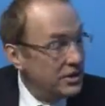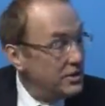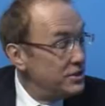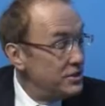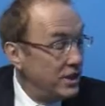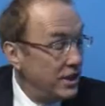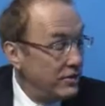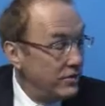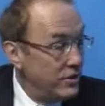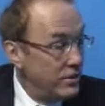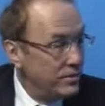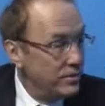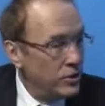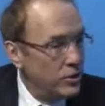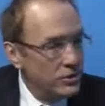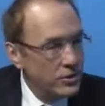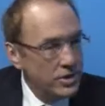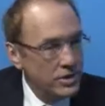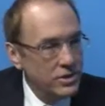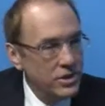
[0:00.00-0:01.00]
stent
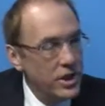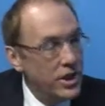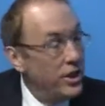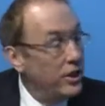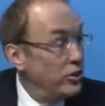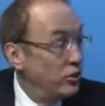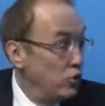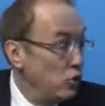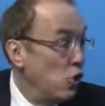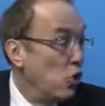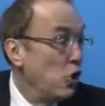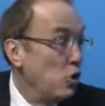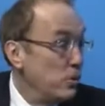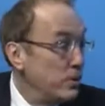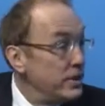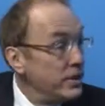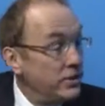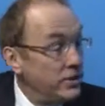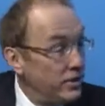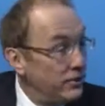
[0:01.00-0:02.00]
thrombosis, nor were
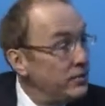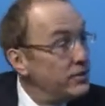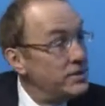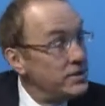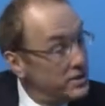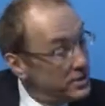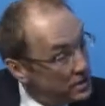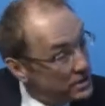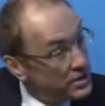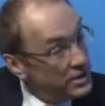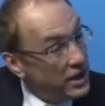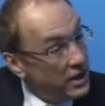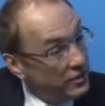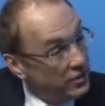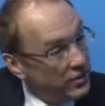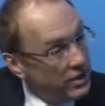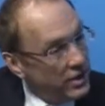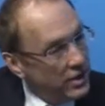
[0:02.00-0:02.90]
there differences in safety.